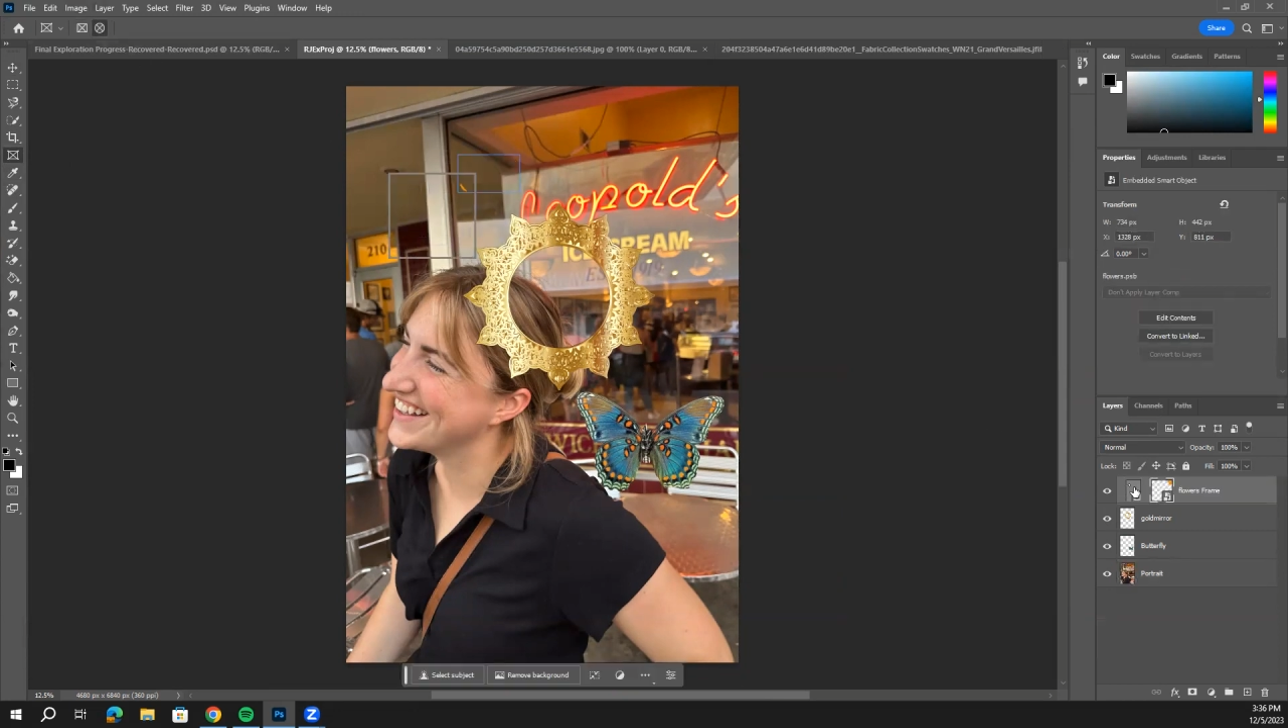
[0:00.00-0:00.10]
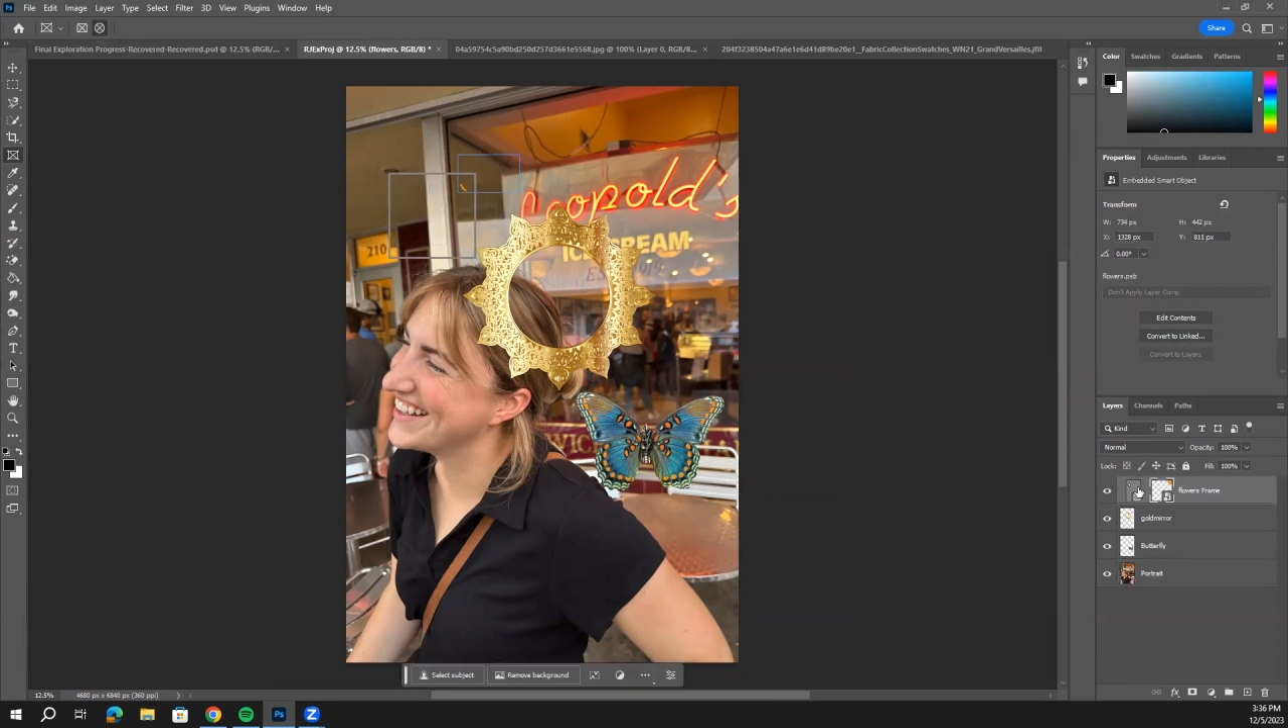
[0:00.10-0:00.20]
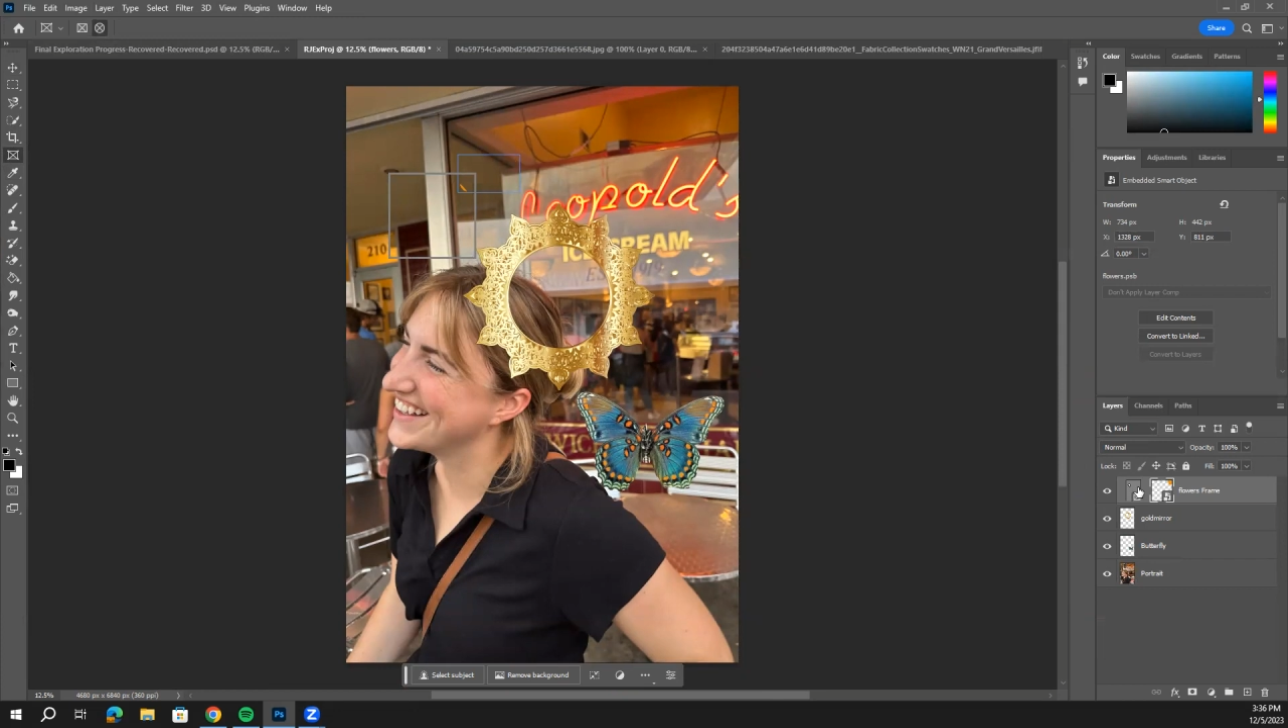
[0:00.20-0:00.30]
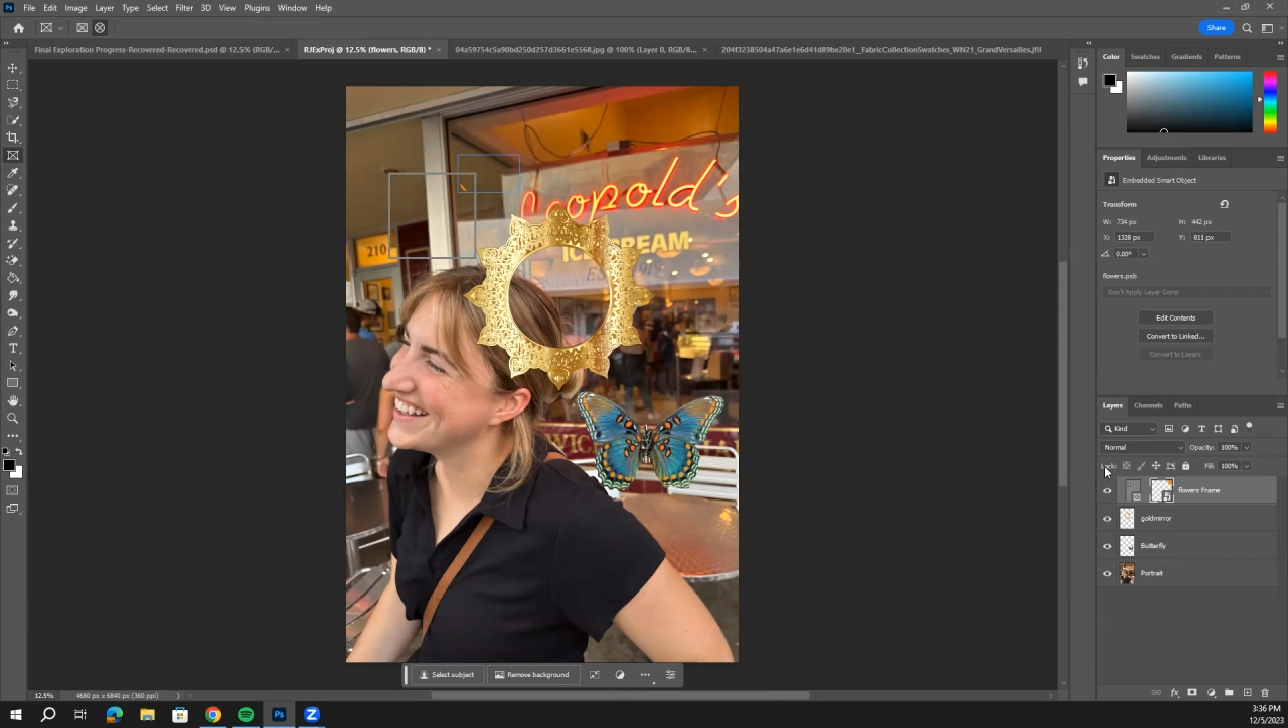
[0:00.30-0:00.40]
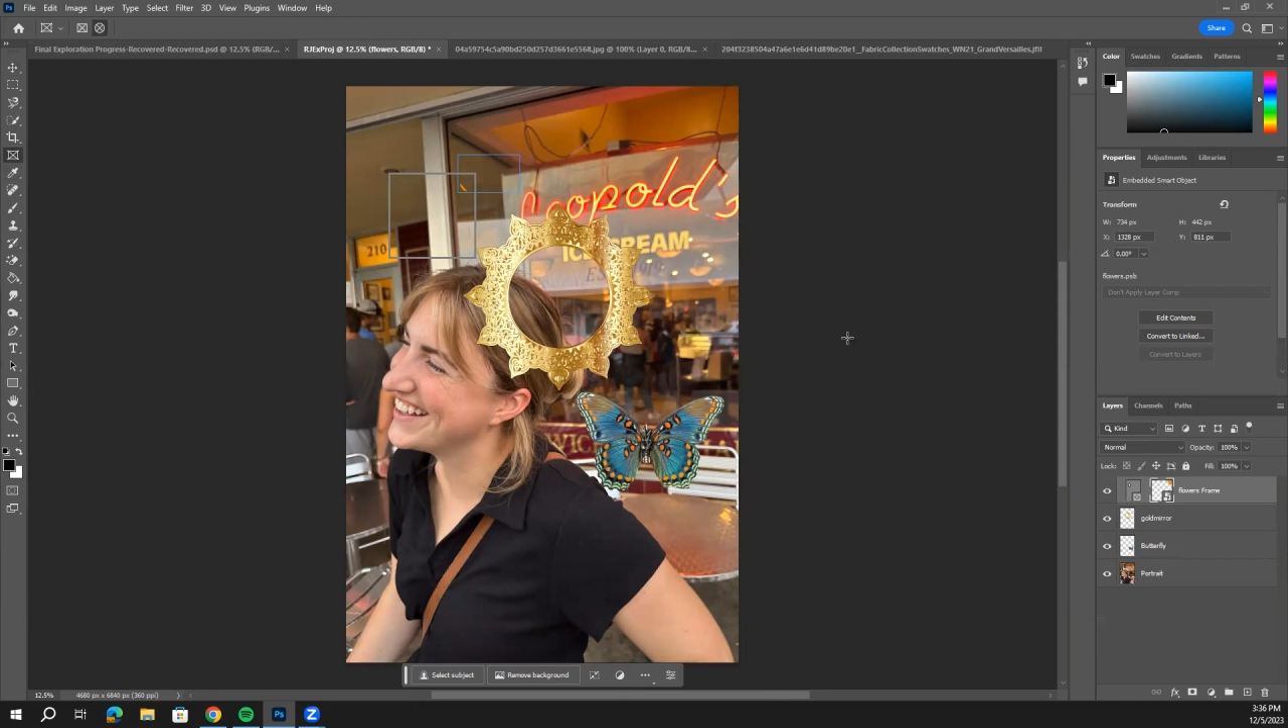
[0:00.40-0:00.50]

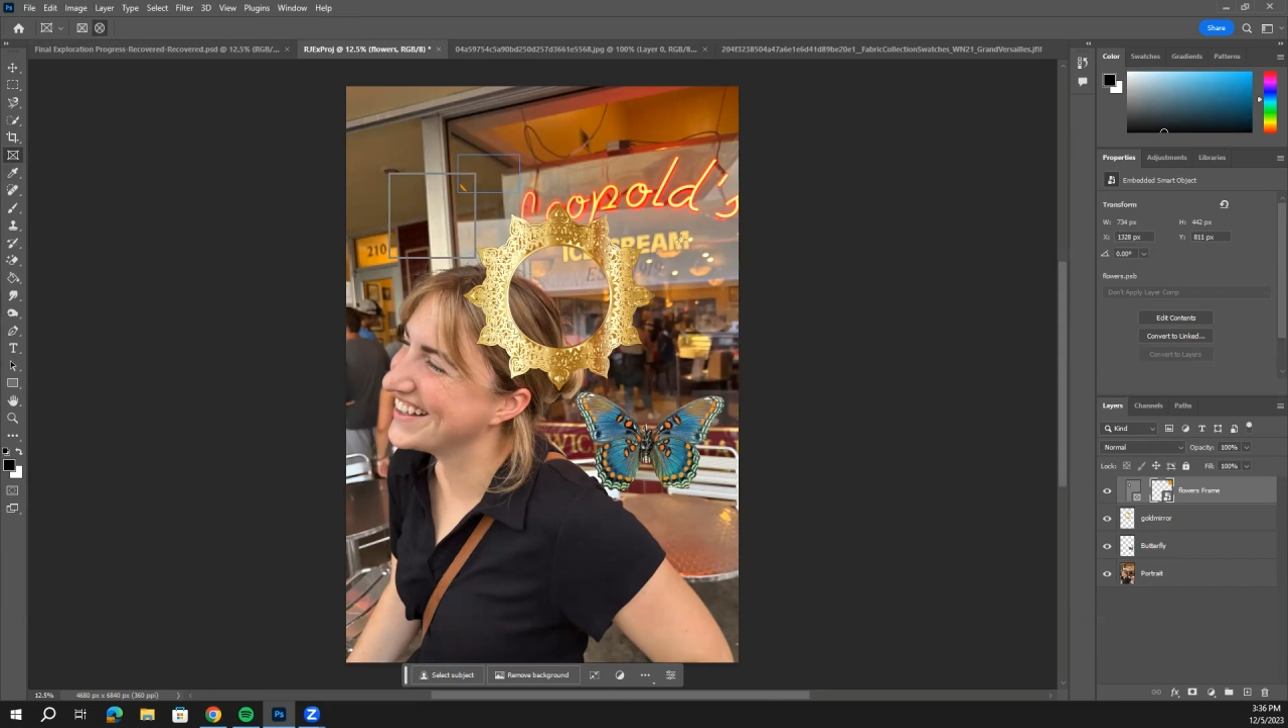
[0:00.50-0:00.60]
right,